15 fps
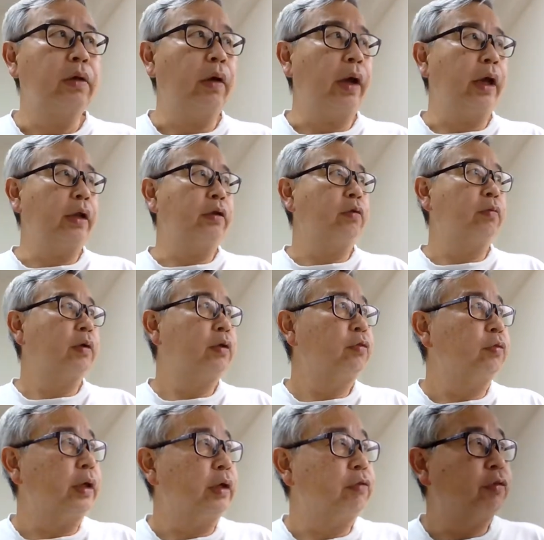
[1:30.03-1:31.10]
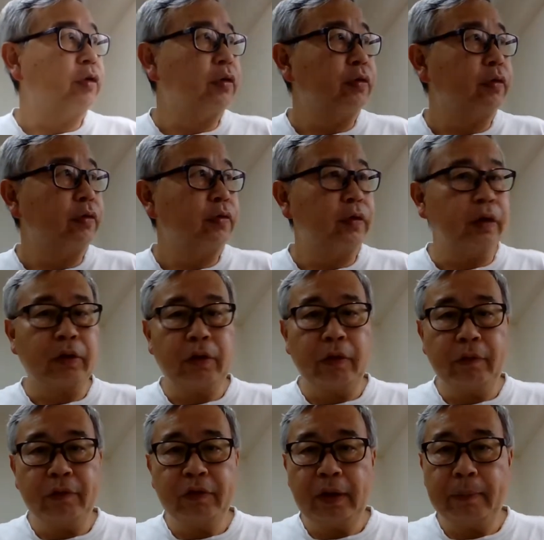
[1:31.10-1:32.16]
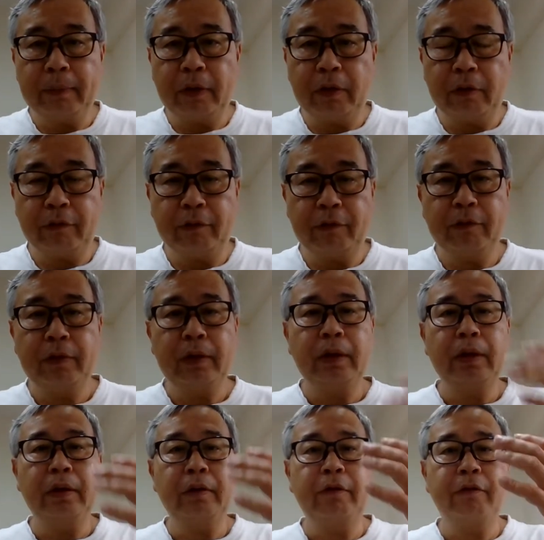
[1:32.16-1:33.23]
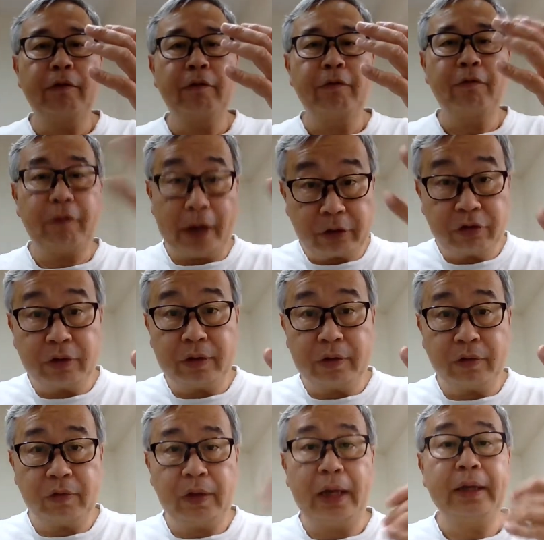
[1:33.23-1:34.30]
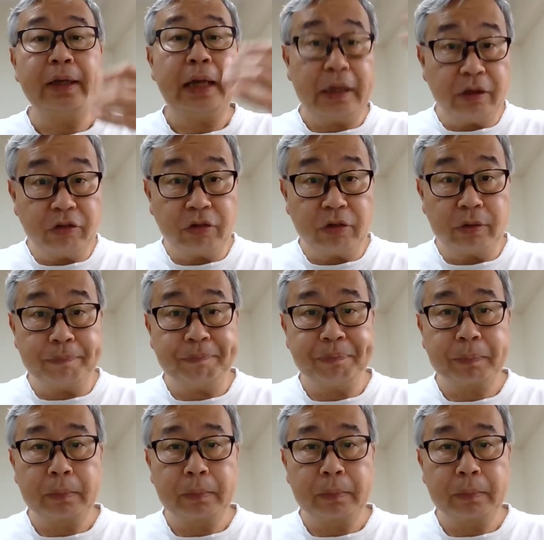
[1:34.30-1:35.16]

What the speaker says: and you want to introduce the concept of fractions and addition.